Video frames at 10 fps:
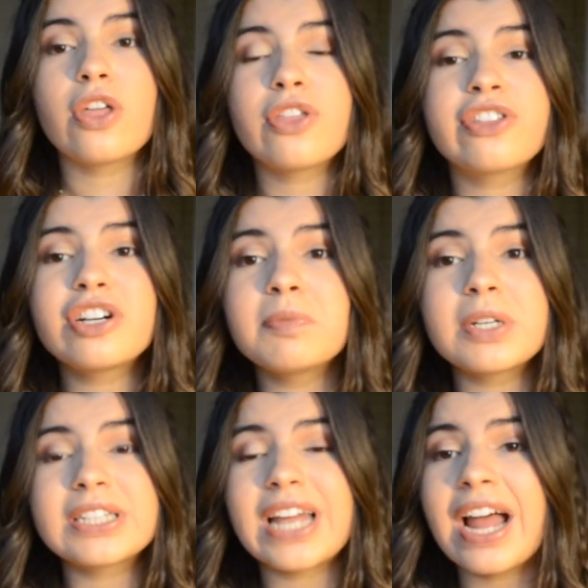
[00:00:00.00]
The third
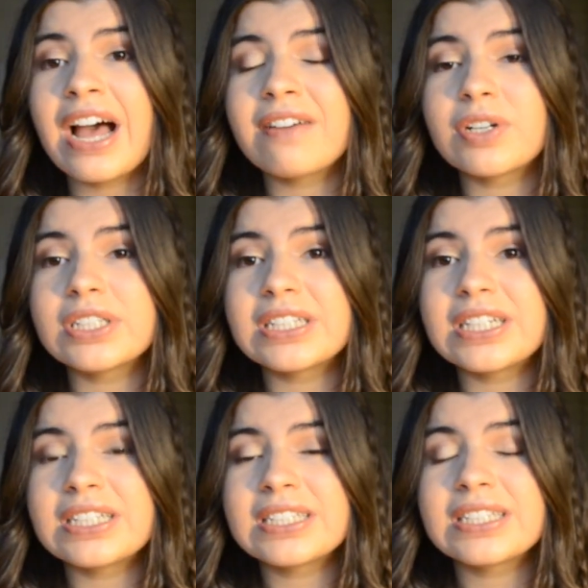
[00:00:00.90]
book that I have on the
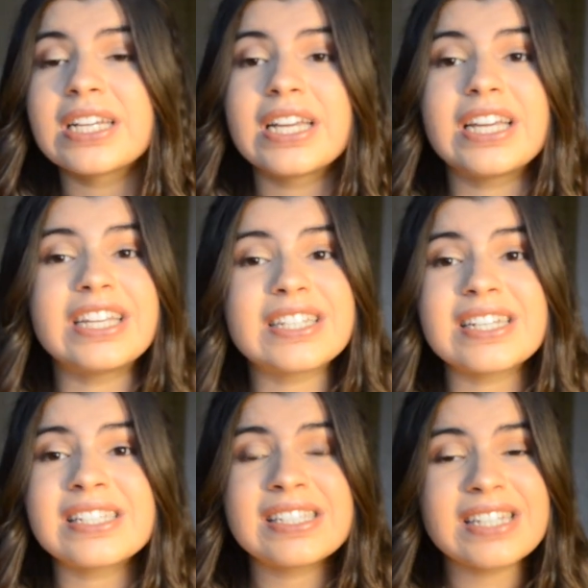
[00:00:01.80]
list is
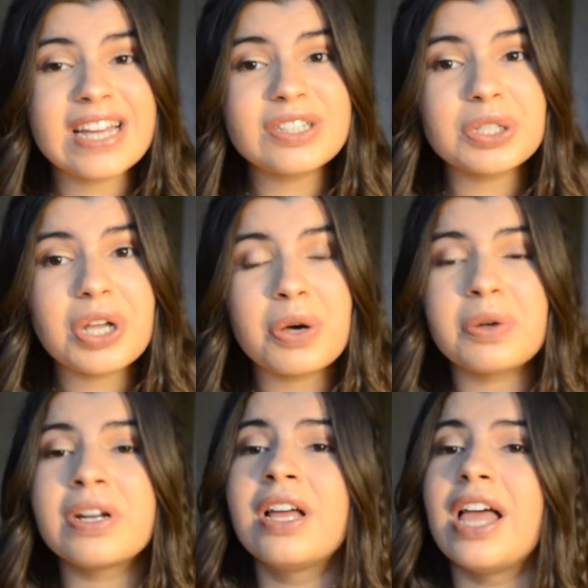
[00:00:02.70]
a
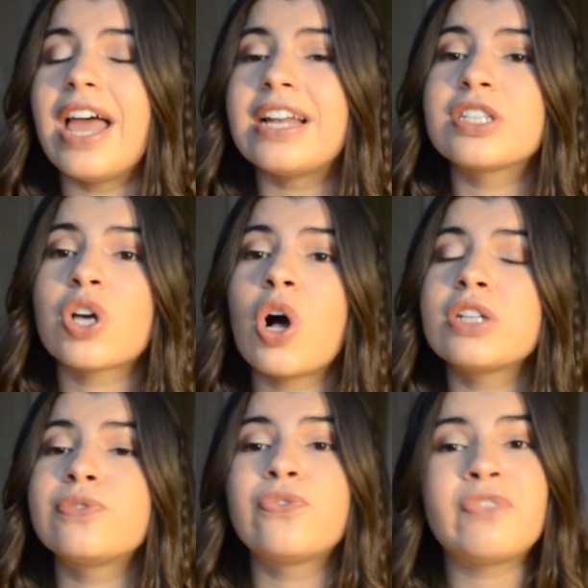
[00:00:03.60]
standalone, and it's
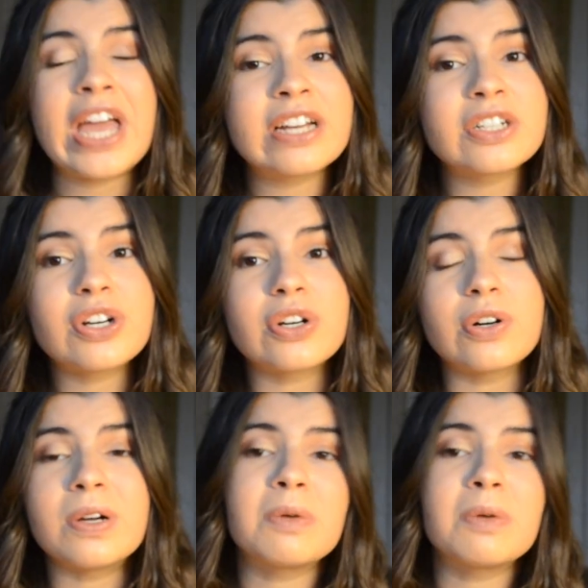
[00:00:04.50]
called Fangirl.